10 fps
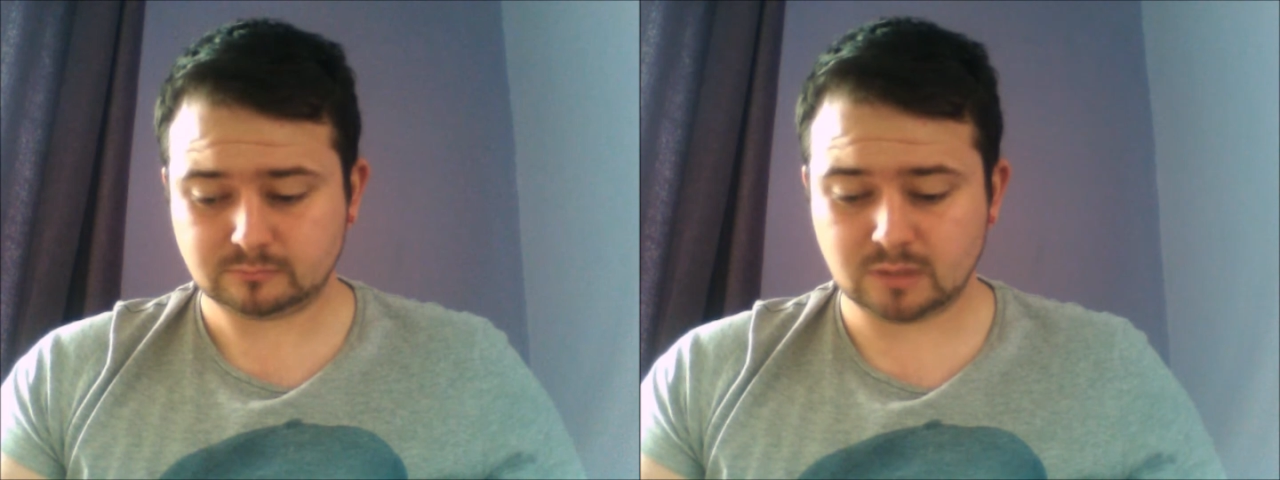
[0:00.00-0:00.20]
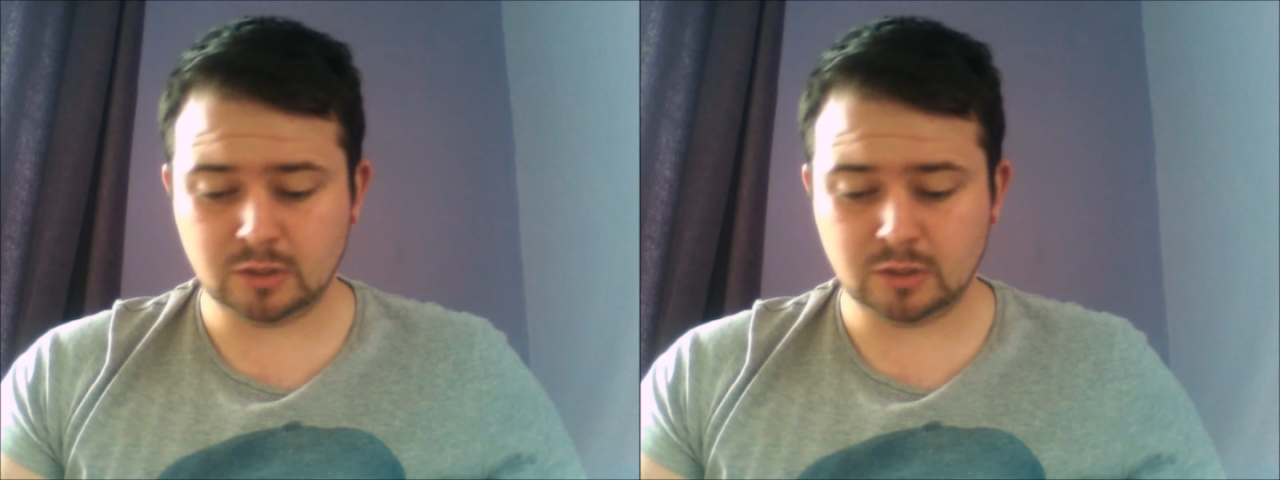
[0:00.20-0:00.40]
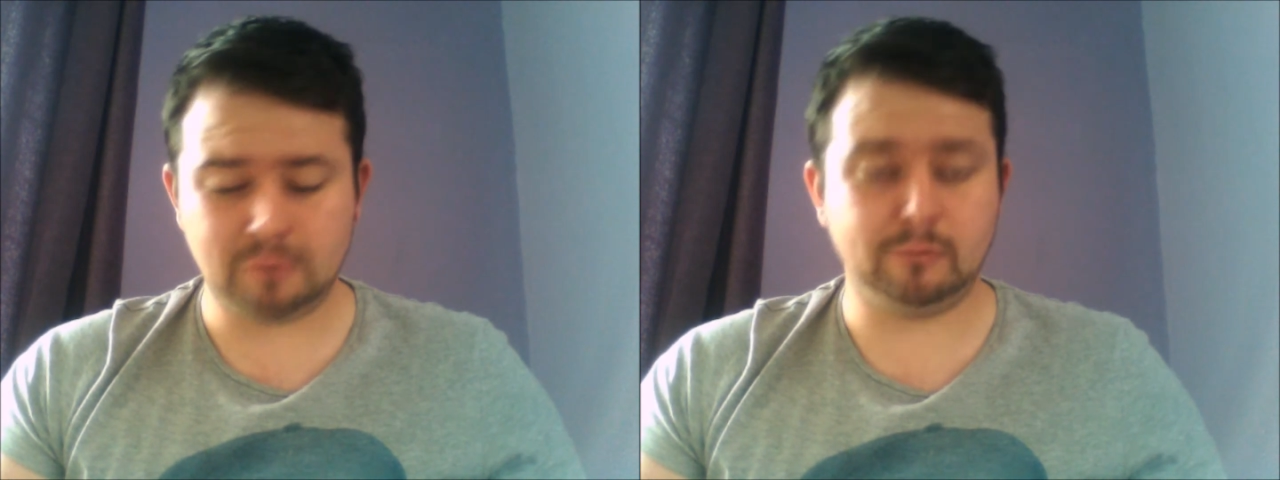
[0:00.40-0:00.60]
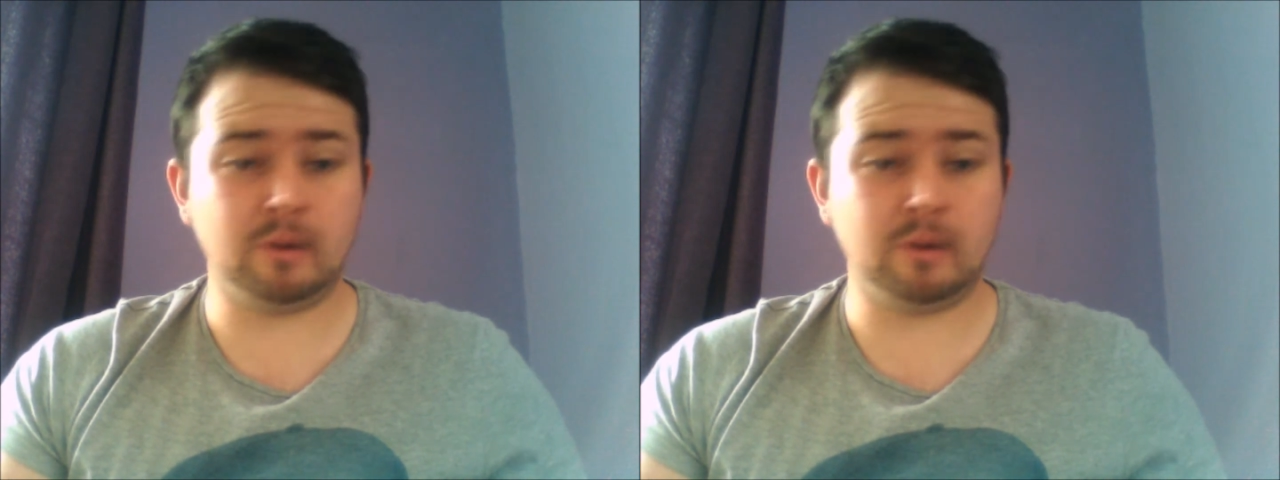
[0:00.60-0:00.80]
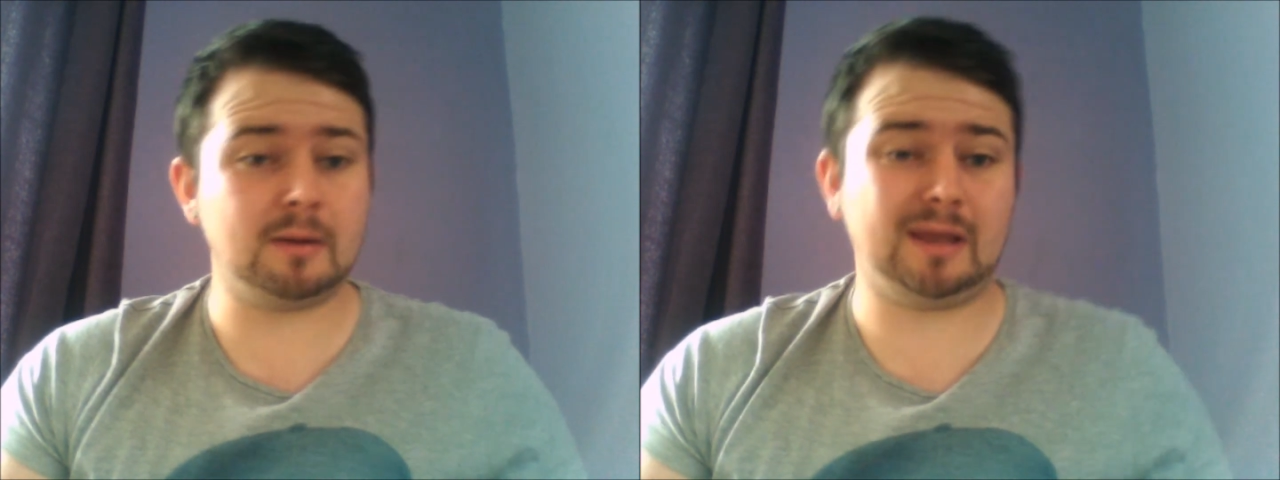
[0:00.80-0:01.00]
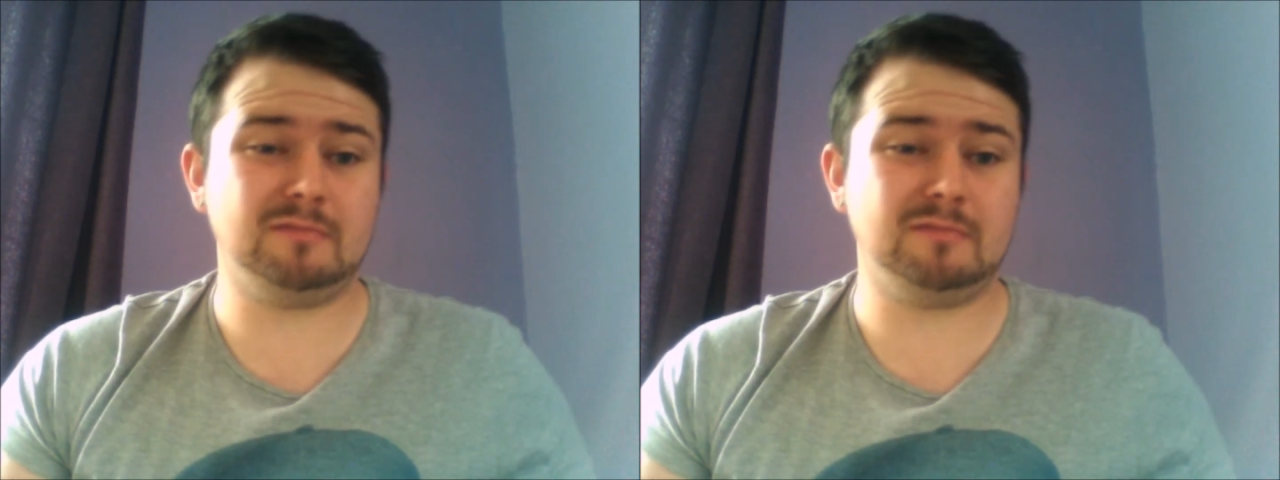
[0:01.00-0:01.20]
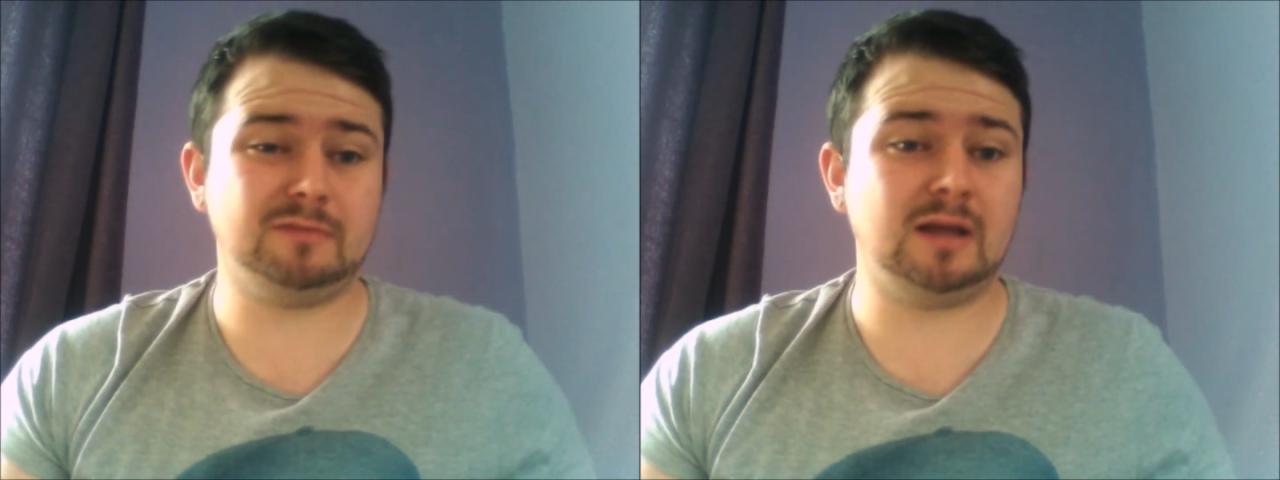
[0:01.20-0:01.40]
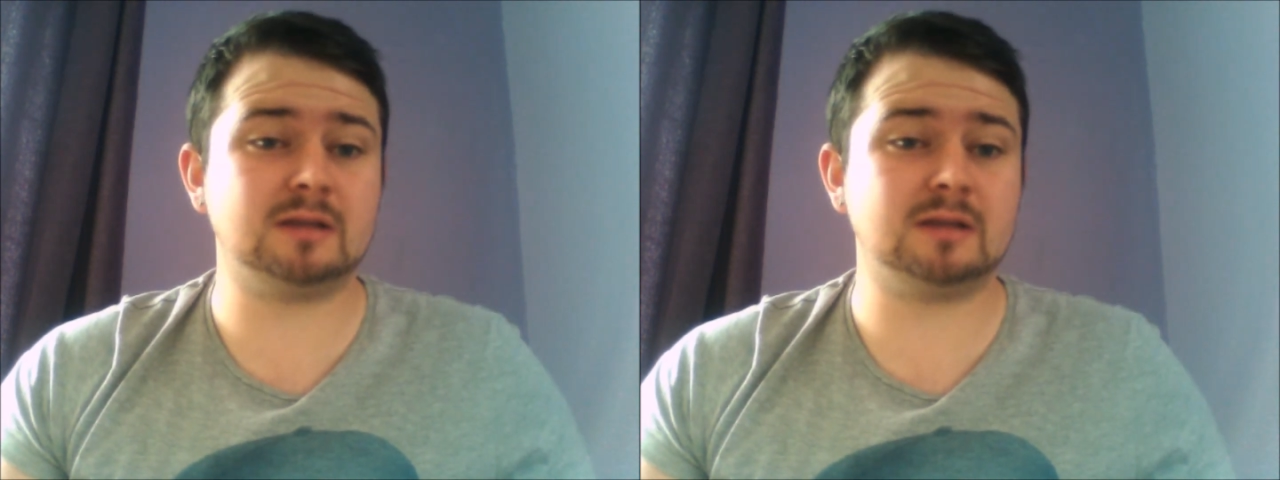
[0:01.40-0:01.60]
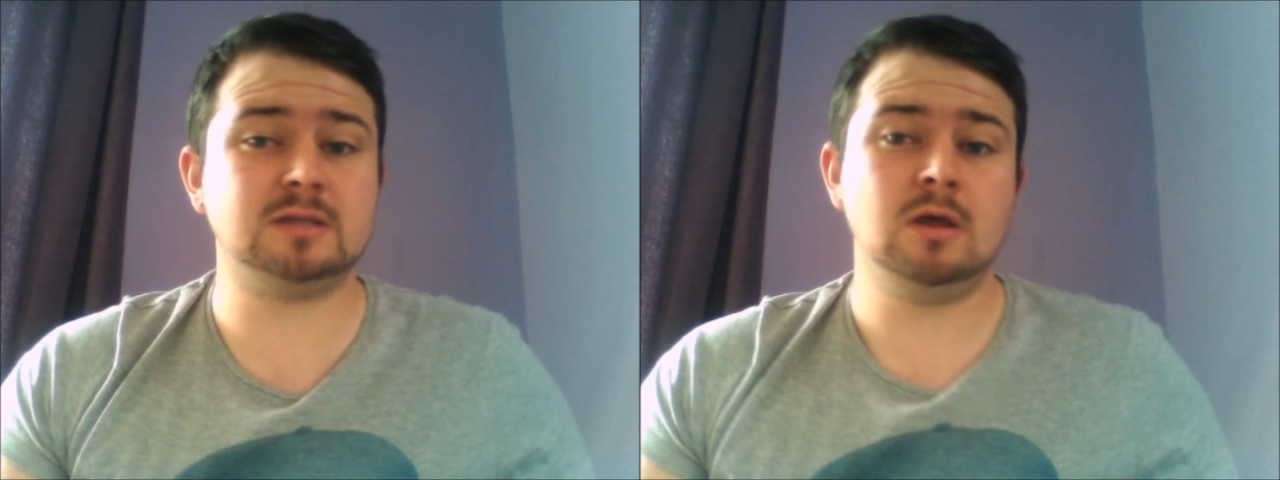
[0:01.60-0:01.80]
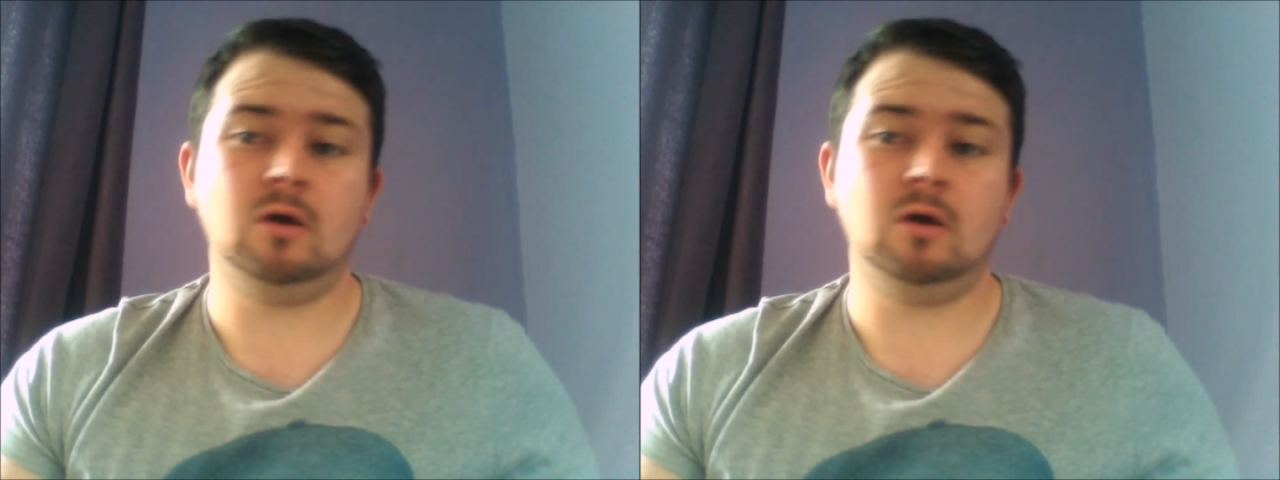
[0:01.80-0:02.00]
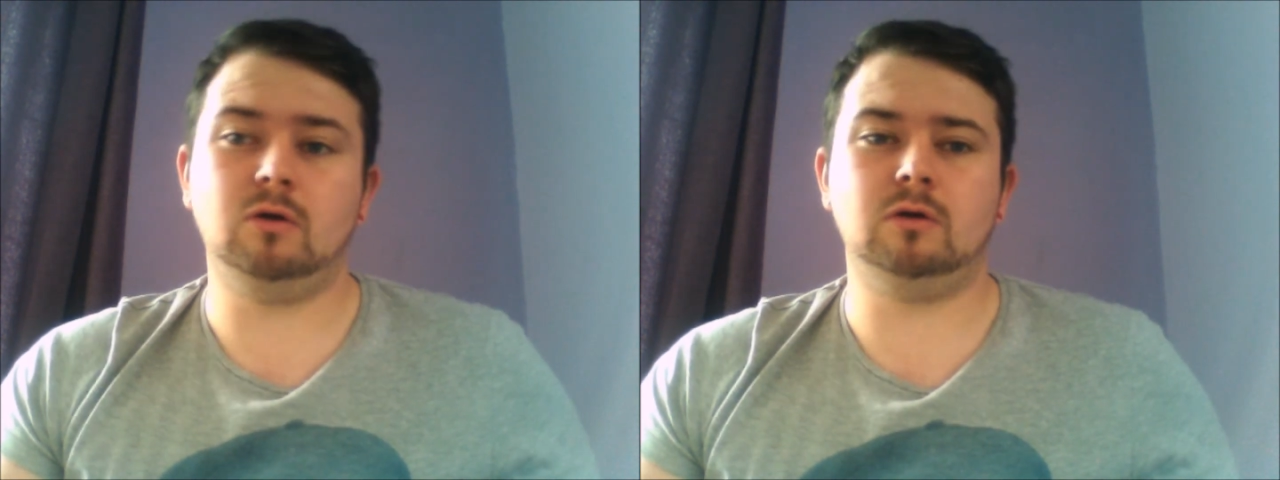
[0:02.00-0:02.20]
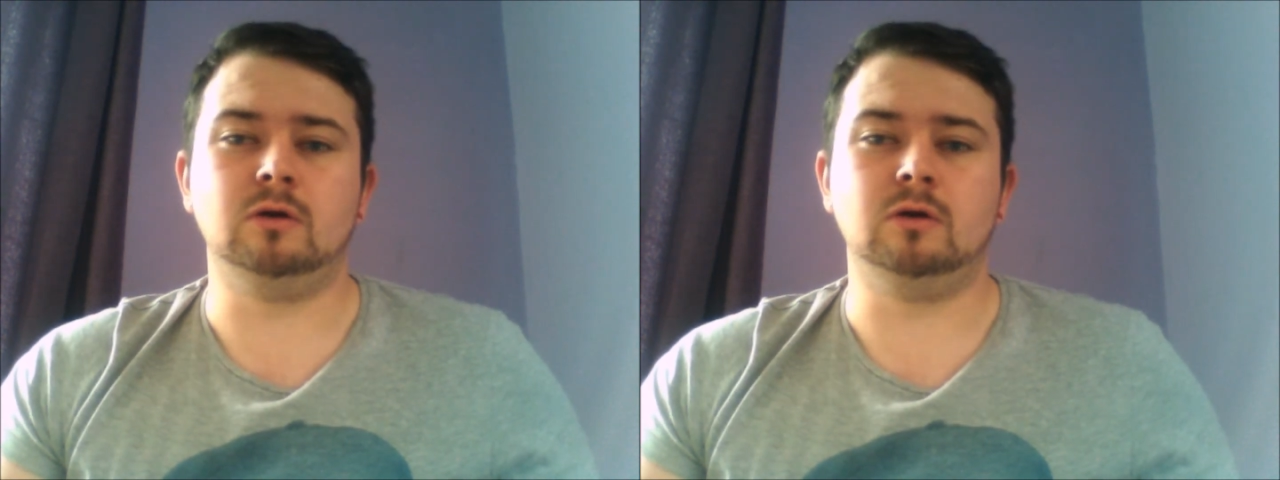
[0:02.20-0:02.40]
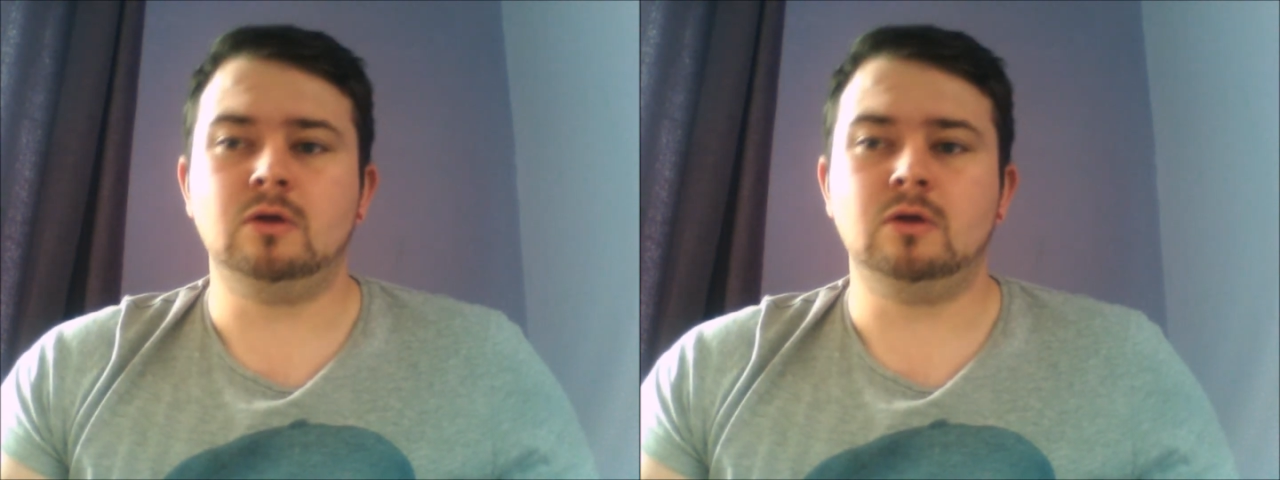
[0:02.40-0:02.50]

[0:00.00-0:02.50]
If you're worried about getting flanked, or